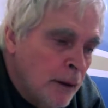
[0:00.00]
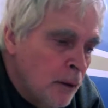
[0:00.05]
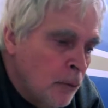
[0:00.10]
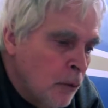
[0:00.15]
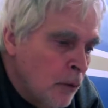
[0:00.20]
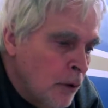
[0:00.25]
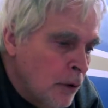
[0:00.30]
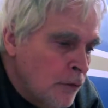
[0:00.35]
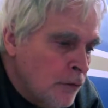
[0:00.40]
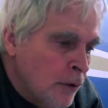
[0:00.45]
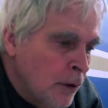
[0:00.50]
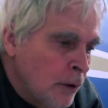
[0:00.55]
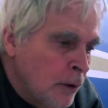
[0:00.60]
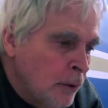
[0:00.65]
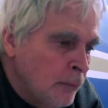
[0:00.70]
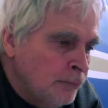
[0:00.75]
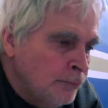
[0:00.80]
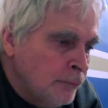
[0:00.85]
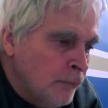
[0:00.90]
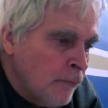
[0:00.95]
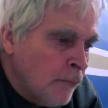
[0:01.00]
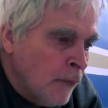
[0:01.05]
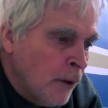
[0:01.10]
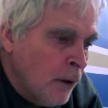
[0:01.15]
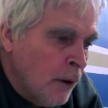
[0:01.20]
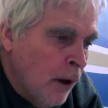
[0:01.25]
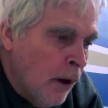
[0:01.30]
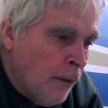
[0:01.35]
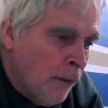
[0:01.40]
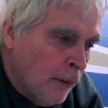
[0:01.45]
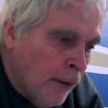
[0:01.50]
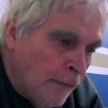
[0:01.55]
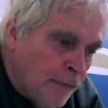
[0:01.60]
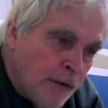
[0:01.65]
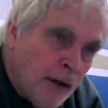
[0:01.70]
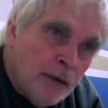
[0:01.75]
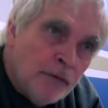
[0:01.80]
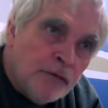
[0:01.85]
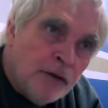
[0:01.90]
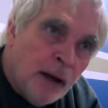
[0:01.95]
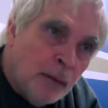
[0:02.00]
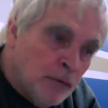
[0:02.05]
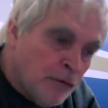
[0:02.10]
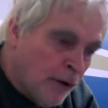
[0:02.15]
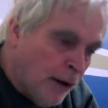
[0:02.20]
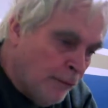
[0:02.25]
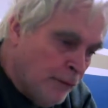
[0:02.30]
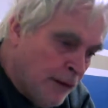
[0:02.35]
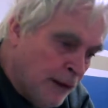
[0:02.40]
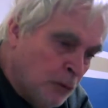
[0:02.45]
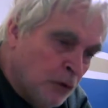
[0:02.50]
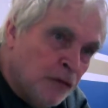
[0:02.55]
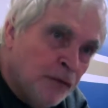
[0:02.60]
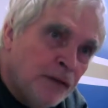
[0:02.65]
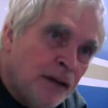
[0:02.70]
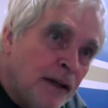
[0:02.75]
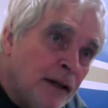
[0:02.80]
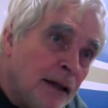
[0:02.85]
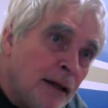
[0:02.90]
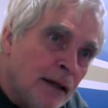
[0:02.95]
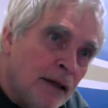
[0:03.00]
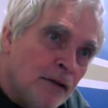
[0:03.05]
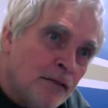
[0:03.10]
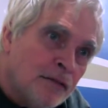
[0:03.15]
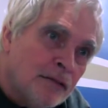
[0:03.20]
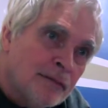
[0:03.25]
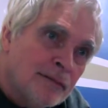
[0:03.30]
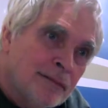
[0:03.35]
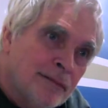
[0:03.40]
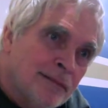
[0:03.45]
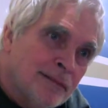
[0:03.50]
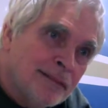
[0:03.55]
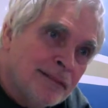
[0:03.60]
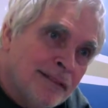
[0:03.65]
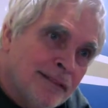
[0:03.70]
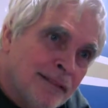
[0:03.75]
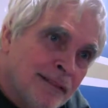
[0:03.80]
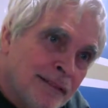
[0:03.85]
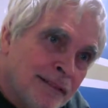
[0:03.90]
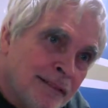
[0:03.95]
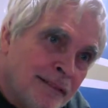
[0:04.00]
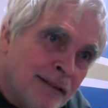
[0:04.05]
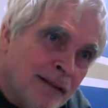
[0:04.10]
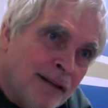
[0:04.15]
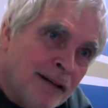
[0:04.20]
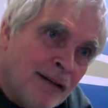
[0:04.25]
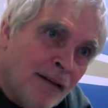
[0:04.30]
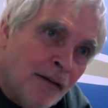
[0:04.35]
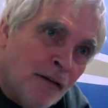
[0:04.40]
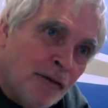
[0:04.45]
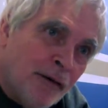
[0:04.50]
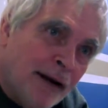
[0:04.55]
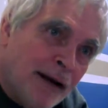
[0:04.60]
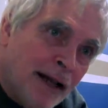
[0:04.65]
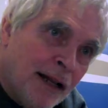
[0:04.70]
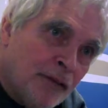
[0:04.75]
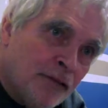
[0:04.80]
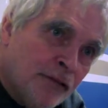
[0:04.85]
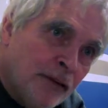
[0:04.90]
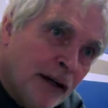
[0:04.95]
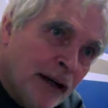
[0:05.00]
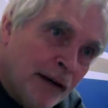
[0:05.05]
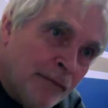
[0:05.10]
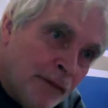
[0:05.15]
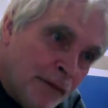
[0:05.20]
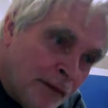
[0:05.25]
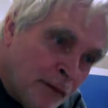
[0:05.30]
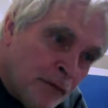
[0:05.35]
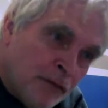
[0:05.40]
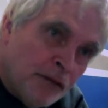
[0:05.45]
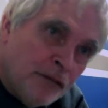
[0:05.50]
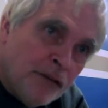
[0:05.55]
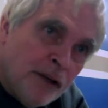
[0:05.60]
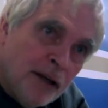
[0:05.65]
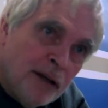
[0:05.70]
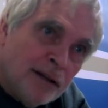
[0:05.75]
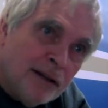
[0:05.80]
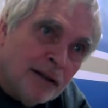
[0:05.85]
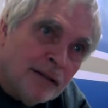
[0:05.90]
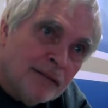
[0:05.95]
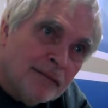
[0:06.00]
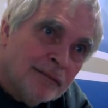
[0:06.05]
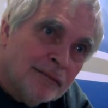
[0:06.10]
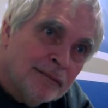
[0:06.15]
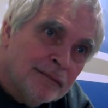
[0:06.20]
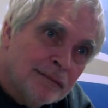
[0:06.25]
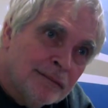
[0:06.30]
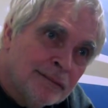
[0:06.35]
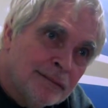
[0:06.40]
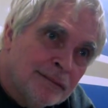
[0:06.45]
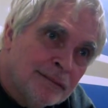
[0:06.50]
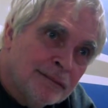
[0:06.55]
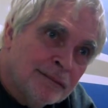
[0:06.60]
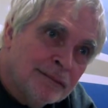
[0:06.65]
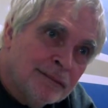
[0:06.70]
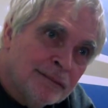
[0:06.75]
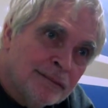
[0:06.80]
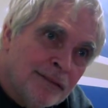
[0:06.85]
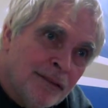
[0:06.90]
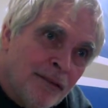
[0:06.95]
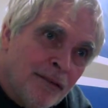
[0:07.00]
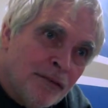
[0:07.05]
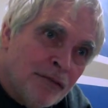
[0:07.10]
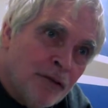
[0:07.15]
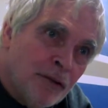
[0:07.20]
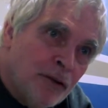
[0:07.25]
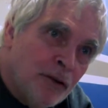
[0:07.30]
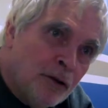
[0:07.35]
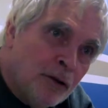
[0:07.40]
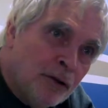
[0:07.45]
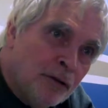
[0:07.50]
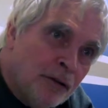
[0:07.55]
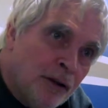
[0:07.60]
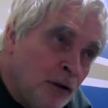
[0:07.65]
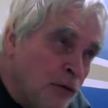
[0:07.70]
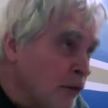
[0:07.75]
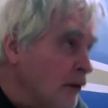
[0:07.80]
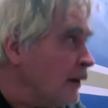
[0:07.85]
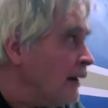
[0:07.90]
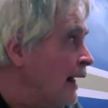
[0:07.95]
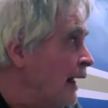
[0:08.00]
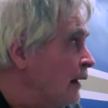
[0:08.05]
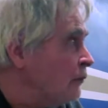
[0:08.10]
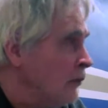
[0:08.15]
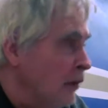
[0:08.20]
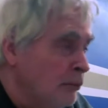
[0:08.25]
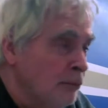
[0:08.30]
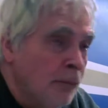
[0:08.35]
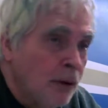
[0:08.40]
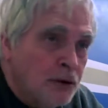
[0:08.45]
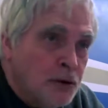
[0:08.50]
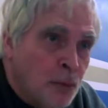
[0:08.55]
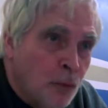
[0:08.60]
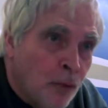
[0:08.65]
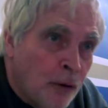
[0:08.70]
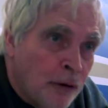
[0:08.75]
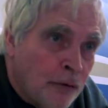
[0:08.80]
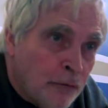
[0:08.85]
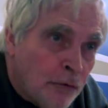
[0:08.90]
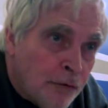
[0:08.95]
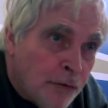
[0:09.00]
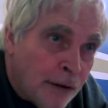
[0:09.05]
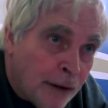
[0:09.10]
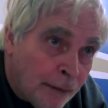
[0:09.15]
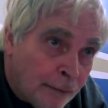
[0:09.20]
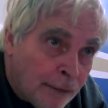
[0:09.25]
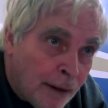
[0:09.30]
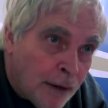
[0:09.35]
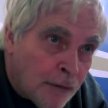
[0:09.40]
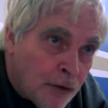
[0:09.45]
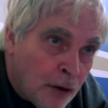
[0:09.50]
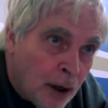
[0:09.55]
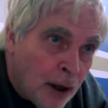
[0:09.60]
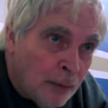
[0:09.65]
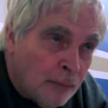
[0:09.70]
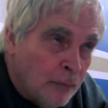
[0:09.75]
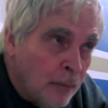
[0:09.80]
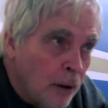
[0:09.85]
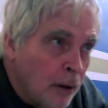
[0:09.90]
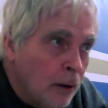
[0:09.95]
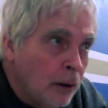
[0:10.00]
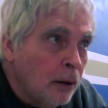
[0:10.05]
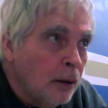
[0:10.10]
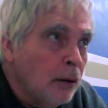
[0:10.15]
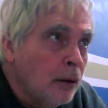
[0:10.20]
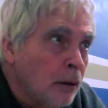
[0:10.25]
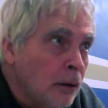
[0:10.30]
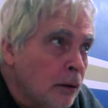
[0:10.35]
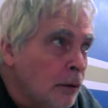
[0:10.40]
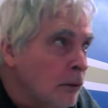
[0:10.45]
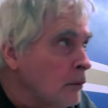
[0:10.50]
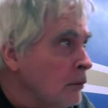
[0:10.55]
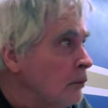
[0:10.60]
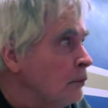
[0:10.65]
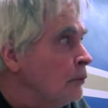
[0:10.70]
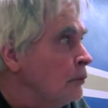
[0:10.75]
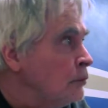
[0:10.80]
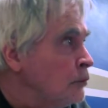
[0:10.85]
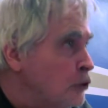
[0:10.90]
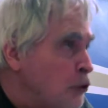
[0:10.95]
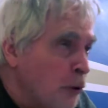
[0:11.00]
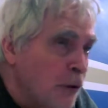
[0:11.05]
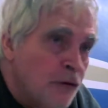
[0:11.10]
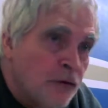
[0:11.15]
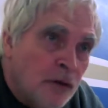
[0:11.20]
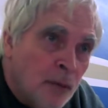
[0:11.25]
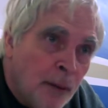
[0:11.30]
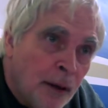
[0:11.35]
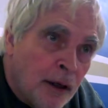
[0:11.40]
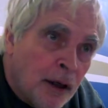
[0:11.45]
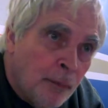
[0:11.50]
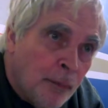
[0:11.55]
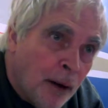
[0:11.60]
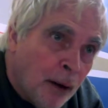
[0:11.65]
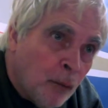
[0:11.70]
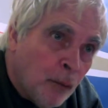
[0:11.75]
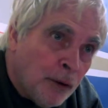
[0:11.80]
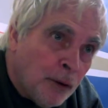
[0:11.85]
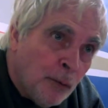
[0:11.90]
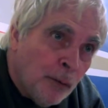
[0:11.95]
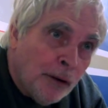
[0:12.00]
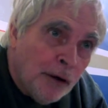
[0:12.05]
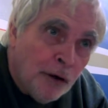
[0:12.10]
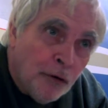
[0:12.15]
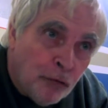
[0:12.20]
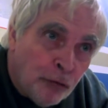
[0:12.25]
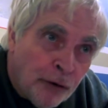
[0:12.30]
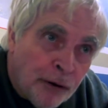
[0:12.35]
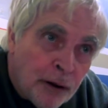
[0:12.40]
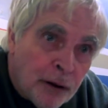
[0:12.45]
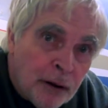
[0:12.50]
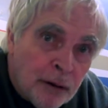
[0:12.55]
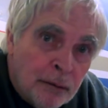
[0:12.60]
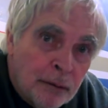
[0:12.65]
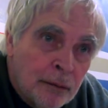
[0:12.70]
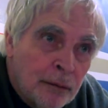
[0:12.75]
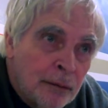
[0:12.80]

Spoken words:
It was, on the left-hand side, everything was Viennese. And on the right-hand side, everything was Italian. So you really had a much more interesting at that time choice to make about what you wanted to drink.